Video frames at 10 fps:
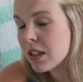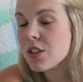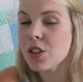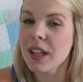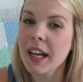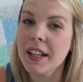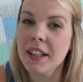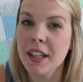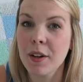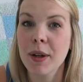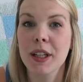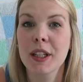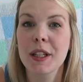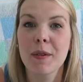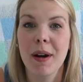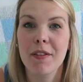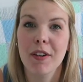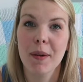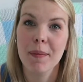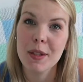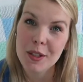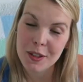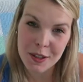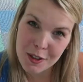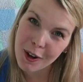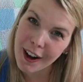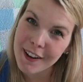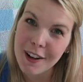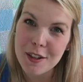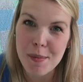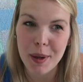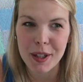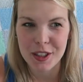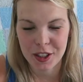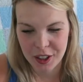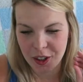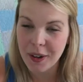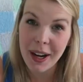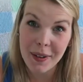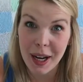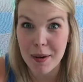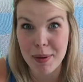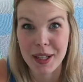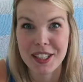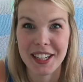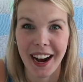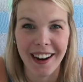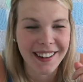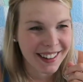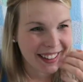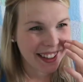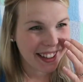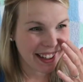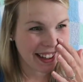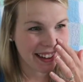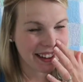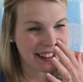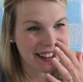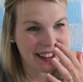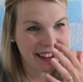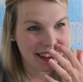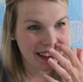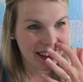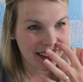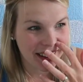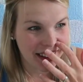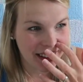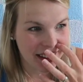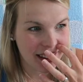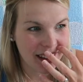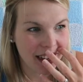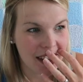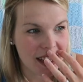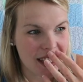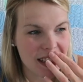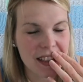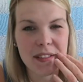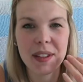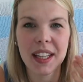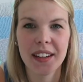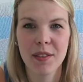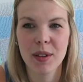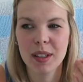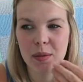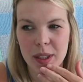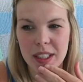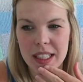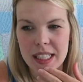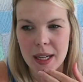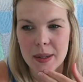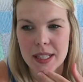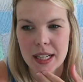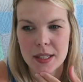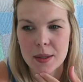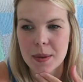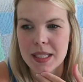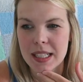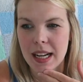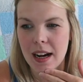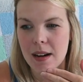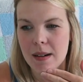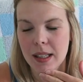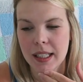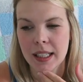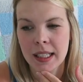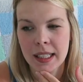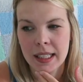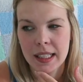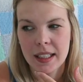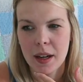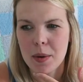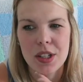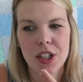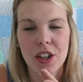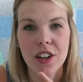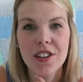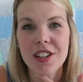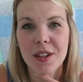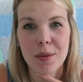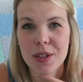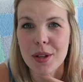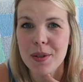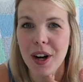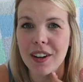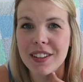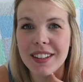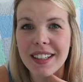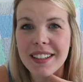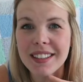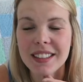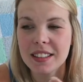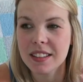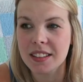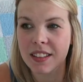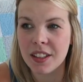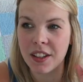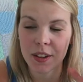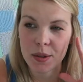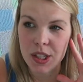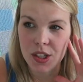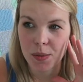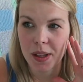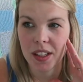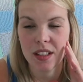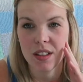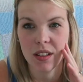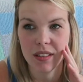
So then they quickly went from try not to push to, okay, we gotta push now. And I guess I didn't even like really realize how intense it was, and how like it was a nurse and there was no doctor there, because there's just so many things